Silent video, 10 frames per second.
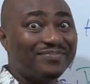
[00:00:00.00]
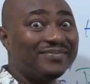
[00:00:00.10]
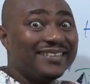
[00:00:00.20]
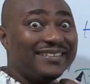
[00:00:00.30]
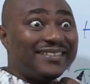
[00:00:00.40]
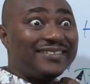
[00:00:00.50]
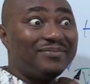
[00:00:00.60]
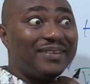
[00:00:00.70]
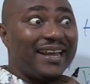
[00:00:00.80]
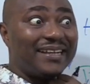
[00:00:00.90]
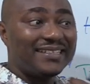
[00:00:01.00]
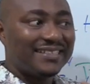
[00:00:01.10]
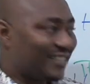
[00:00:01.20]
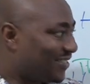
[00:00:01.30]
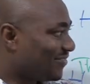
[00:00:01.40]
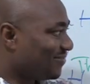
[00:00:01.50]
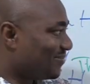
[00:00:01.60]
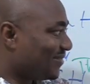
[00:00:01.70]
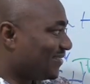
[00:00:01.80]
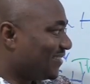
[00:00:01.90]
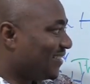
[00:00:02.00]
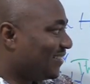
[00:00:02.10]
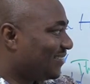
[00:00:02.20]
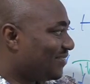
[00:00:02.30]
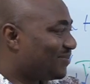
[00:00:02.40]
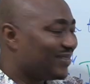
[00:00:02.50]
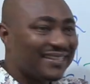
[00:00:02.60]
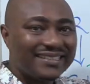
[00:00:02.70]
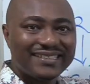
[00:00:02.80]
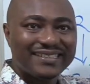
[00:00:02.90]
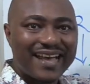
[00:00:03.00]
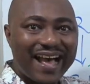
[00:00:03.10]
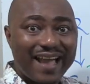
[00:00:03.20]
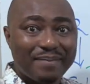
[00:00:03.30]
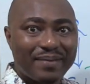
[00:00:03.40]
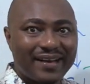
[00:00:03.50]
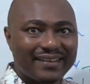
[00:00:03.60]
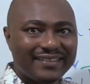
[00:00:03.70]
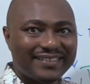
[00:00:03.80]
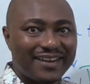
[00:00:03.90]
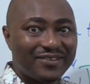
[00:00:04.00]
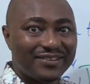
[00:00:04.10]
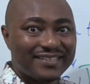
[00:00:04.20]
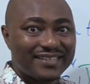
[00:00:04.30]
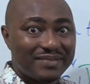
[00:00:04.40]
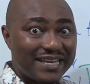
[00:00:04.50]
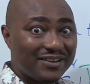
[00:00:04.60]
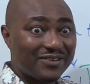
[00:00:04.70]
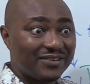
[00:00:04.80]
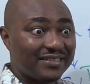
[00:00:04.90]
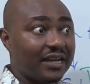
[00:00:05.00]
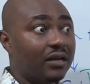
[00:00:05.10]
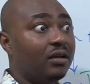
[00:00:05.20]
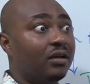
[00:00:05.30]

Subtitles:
The thumbnail like this. It's representing hyperthyroidism in goiter.